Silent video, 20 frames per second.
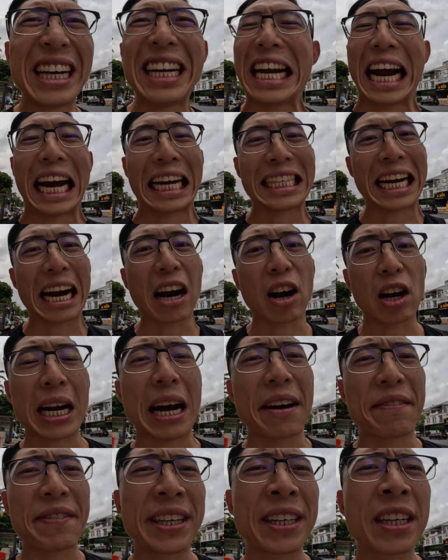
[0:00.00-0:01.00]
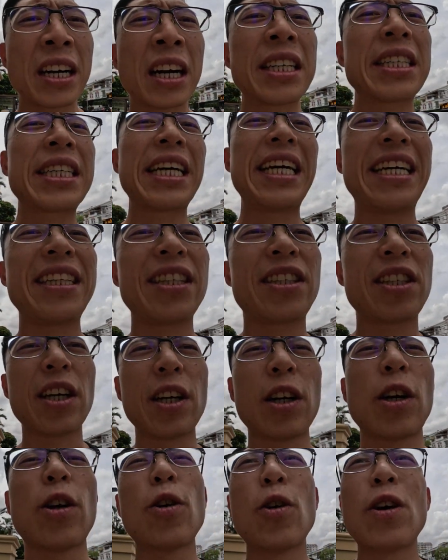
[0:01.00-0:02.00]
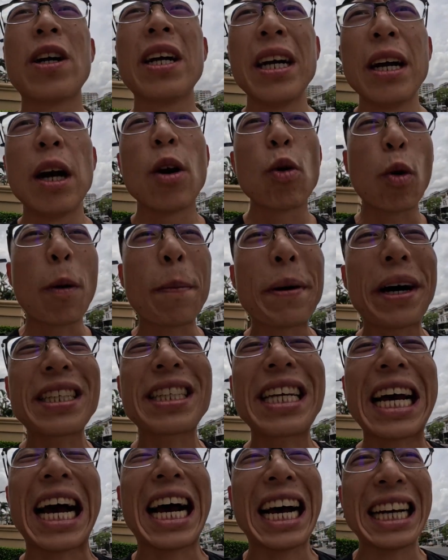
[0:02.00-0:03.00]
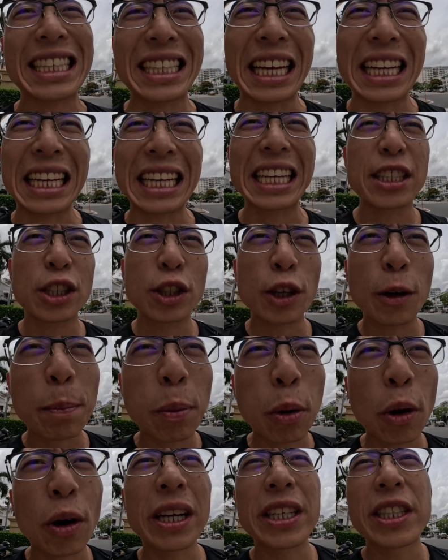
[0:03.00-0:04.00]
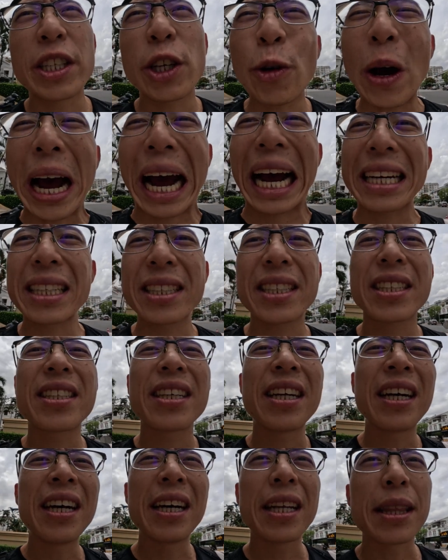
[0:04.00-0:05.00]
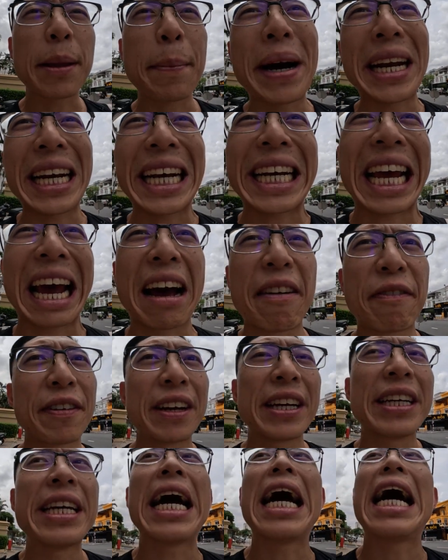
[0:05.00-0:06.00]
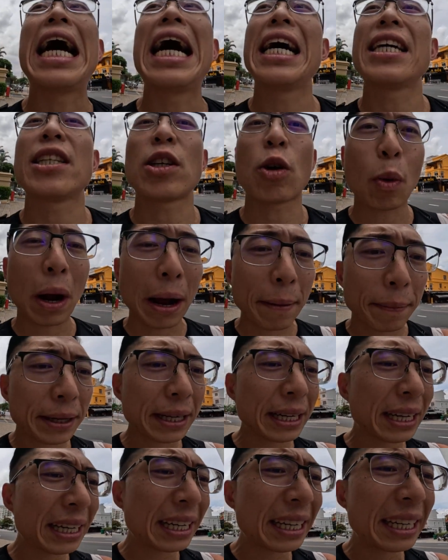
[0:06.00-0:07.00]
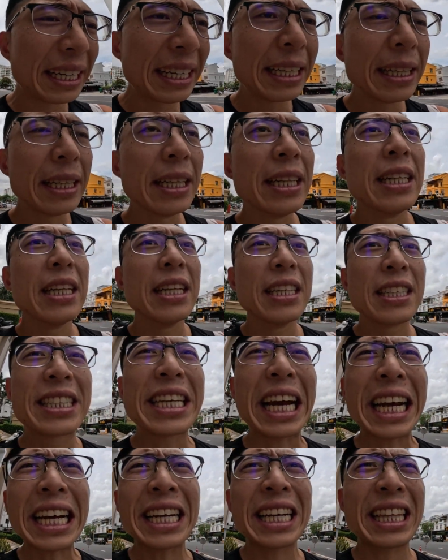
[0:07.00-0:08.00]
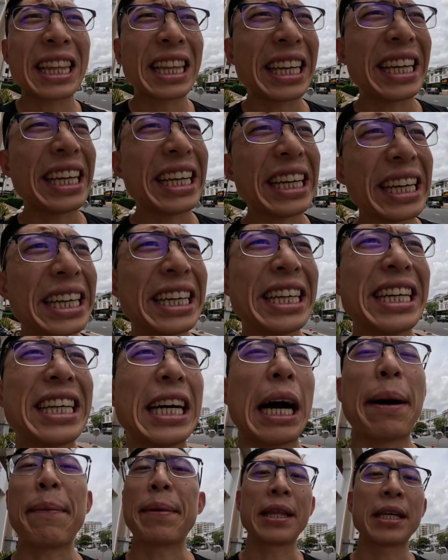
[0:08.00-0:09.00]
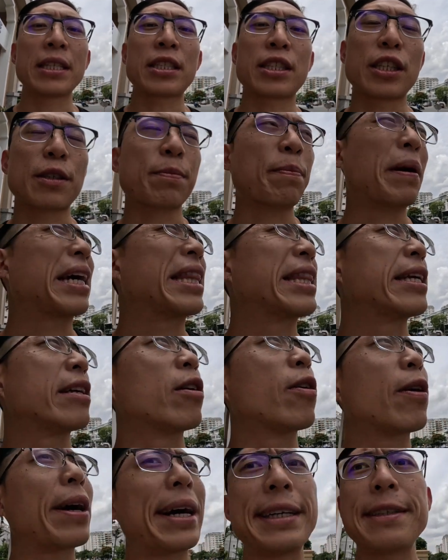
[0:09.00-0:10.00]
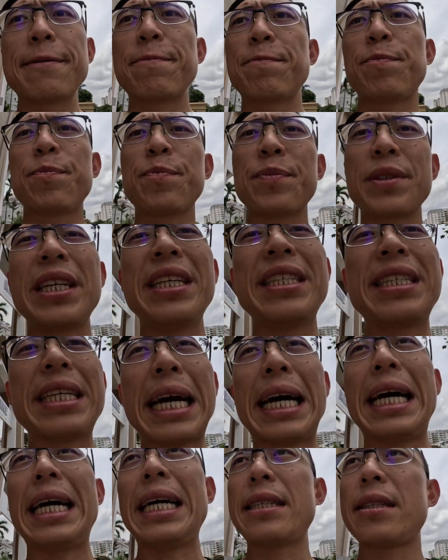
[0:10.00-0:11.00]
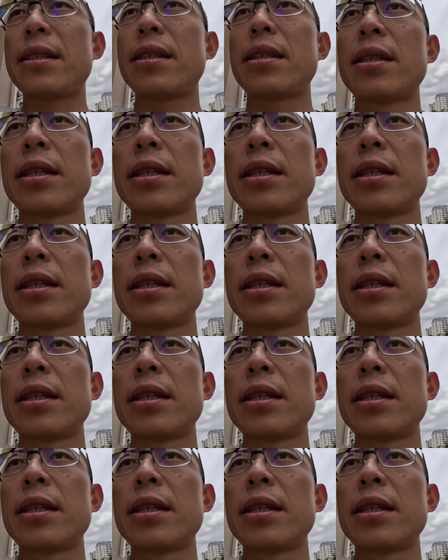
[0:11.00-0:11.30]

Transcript: it has higher caffeine content. So Robusta has at least 2.2x the amount of caffeine as Arabica. Secondly, I mean, this is just my theory, right? Is that